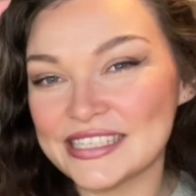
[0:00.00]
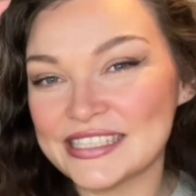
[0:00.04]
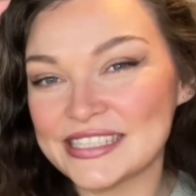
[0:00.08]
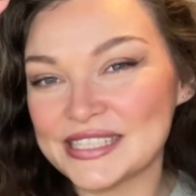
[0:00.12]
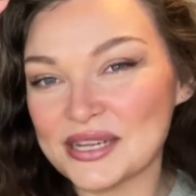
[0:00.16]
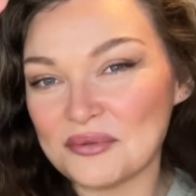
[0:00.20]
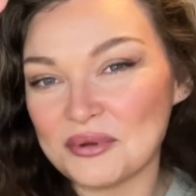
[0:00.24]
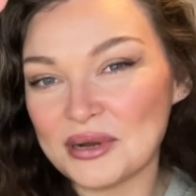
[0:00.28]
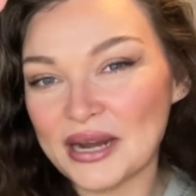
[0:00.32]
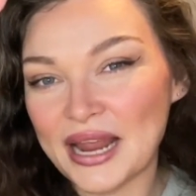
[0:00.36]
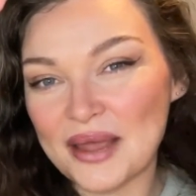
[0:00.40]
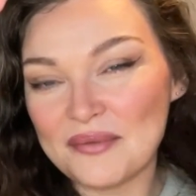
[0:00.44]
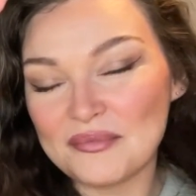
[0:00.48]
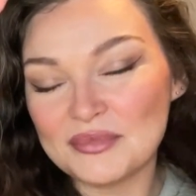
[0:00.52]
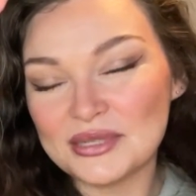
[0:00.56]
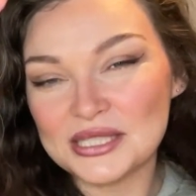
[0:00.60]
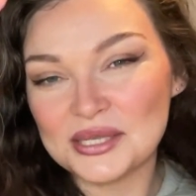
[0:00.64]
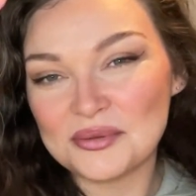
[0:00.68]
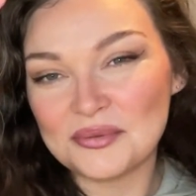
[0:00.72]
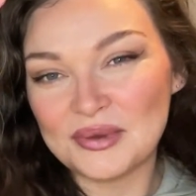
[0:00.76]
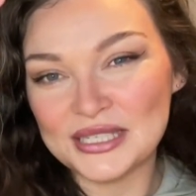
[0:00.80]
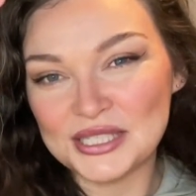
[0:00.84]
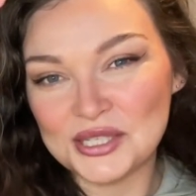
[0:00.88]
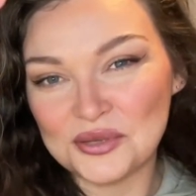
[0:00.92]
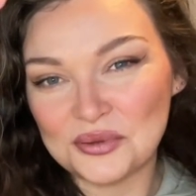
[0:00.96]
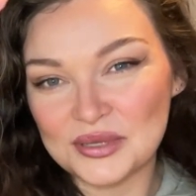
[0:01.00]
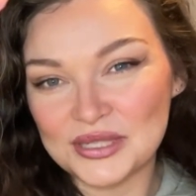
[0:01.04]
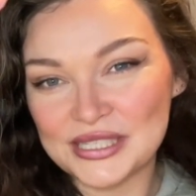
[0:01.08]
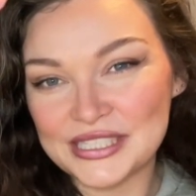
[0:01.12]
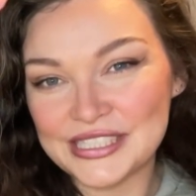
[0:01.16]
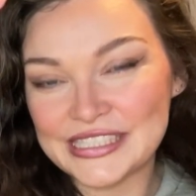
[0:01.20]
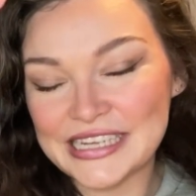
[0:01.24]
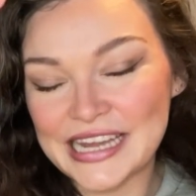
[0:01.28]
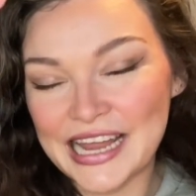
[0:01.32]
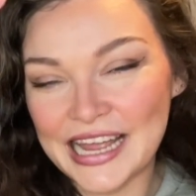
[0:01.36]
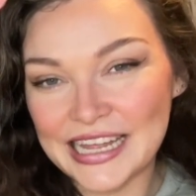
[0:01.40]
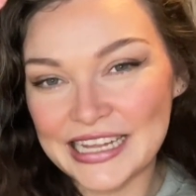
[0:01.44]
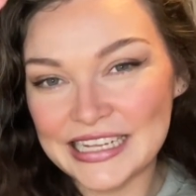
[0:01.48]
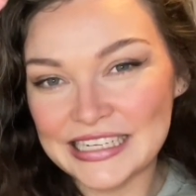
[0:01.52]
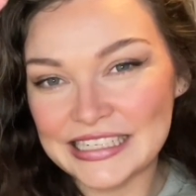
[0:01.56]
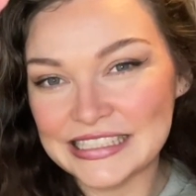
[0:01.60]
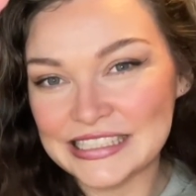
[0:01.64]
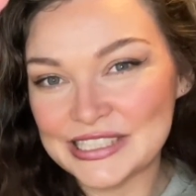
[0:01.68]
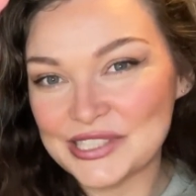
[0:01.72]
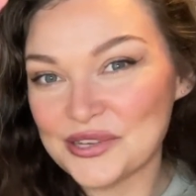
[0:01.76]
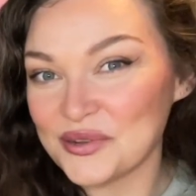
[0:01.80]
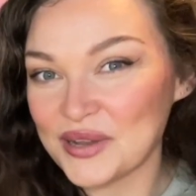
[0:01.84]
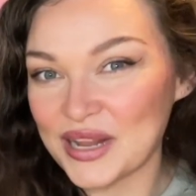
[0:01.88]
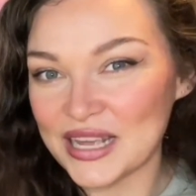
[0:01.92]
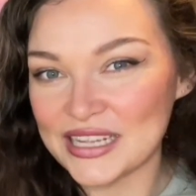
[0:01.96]
Someone came into my Twitch chat
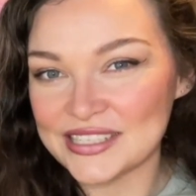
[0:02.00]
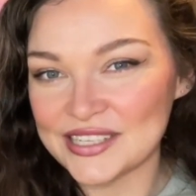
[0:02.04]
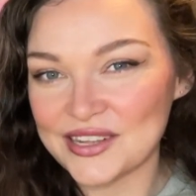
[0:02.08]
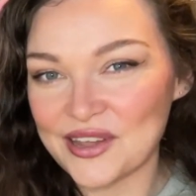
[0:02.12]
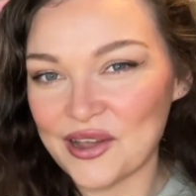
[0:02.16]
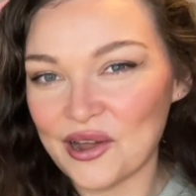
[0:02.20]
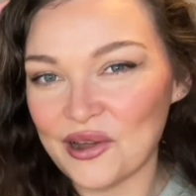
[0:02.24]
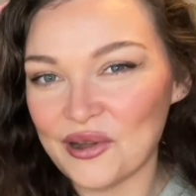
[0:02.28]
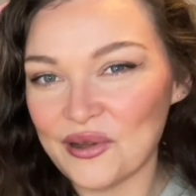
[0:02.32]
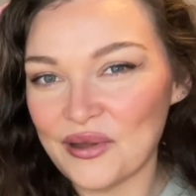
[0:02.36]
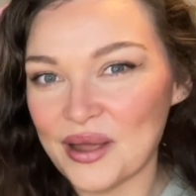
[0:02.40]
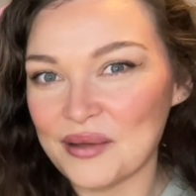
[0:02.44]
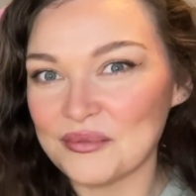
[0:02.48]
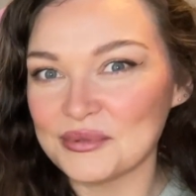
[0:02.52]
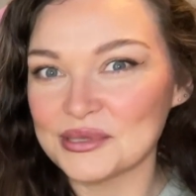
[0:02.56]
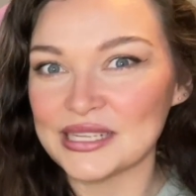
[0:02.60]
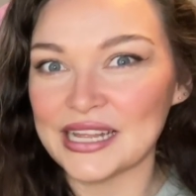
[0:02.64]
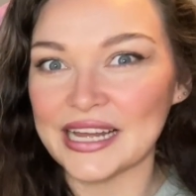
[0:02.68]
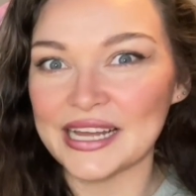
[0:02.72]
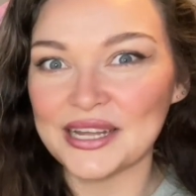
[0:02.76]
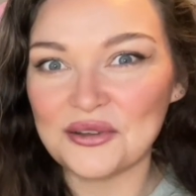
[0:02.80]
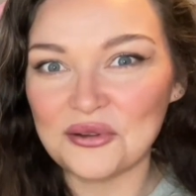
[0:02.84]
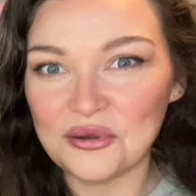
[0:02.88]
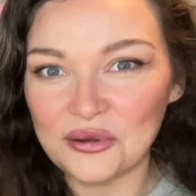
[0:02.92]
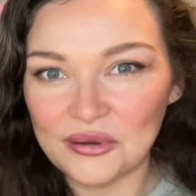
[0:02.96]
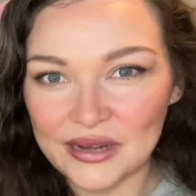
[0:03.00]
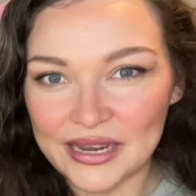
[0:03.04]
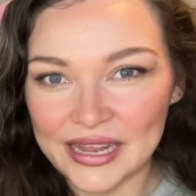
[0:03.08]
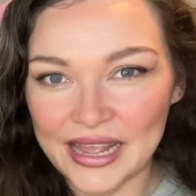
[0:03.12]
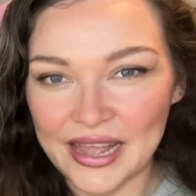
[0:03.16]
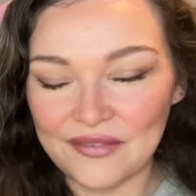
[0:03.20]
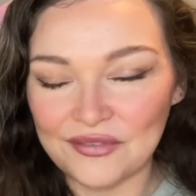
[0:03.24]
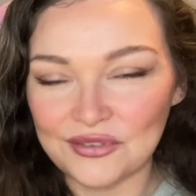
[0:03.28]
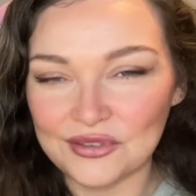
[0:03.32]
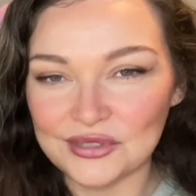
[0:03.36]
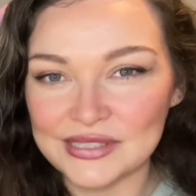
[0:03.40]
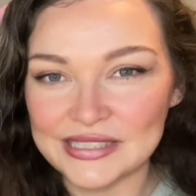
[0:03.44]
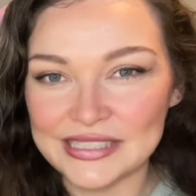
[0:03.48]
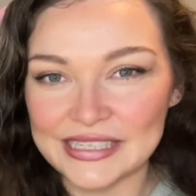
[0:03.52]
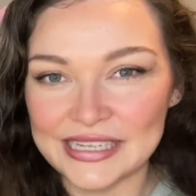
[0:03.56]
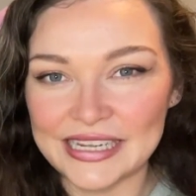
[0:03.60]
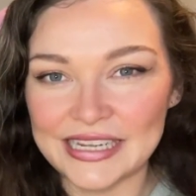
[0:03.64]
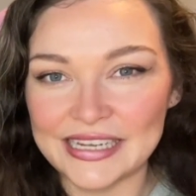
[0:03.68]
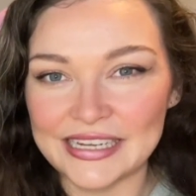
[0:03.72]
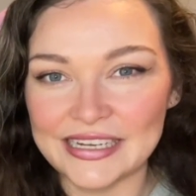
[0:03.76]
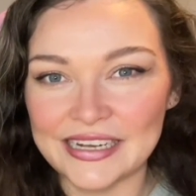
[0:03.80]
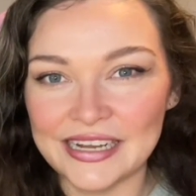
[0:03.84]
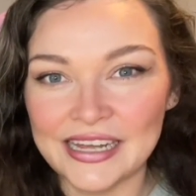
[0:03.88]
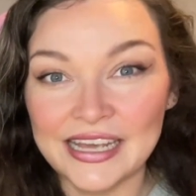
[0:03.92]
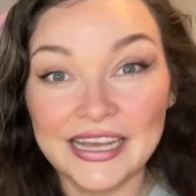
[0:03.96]
two days ago and was like, Courtney, have you
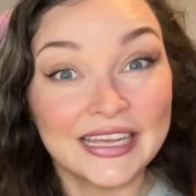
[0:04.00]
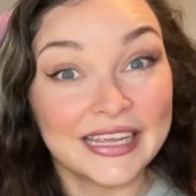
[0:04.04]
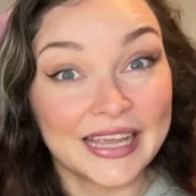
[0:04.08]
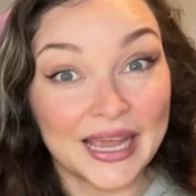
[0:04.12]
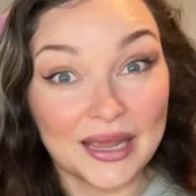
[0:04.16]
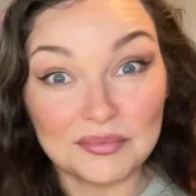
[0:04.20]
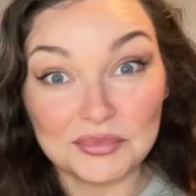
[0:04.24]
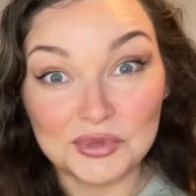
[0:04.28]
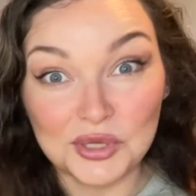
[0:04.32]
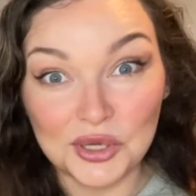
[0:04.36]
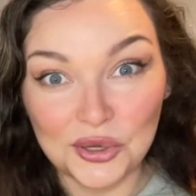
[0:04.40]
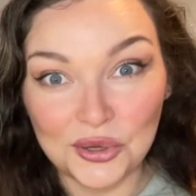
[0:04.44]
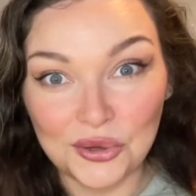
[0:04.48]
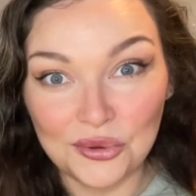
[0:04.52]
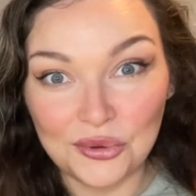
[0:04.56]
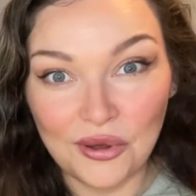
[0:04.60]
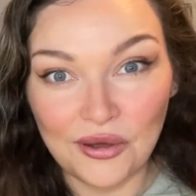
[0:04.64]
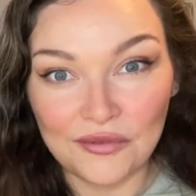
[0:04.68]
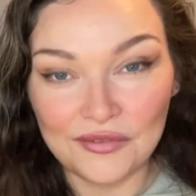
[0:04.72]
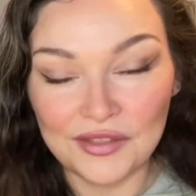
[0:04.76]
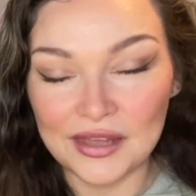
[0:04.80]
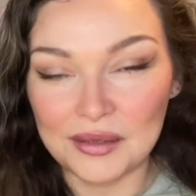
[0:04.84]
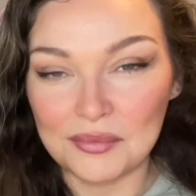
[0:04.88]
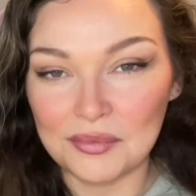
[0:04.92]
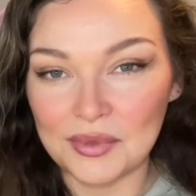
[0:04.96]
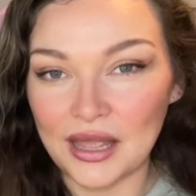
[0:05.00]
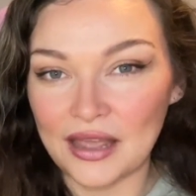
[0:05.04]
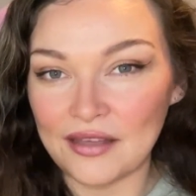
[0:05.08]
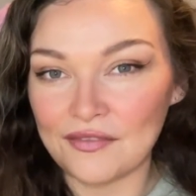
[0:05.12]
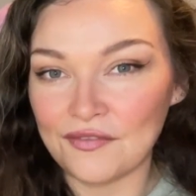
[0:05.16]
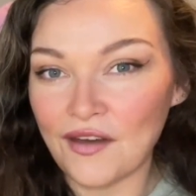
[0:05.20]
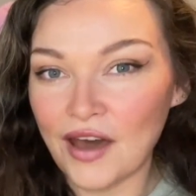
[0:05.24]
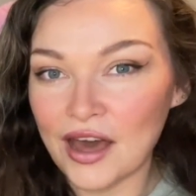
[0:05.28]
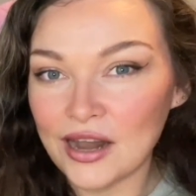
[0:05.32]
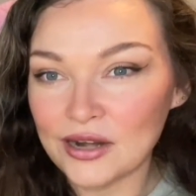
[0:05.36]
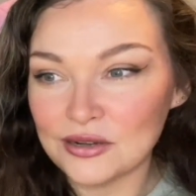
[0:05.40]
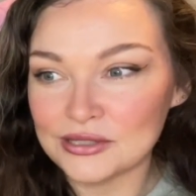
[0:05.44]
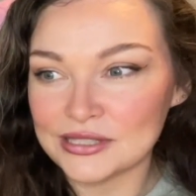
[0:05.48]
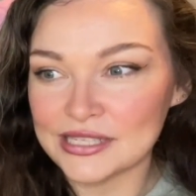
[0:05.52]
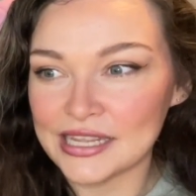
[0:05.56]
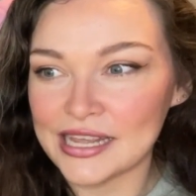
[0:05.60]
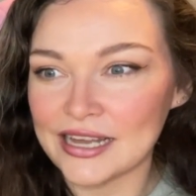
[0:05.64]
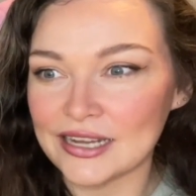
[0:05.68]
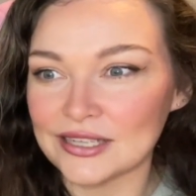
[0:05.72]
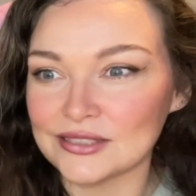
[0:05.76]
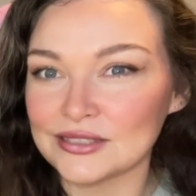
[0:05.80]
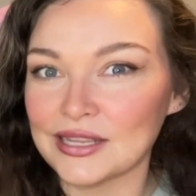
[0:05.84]
seen game two of the N B A finals yet? I was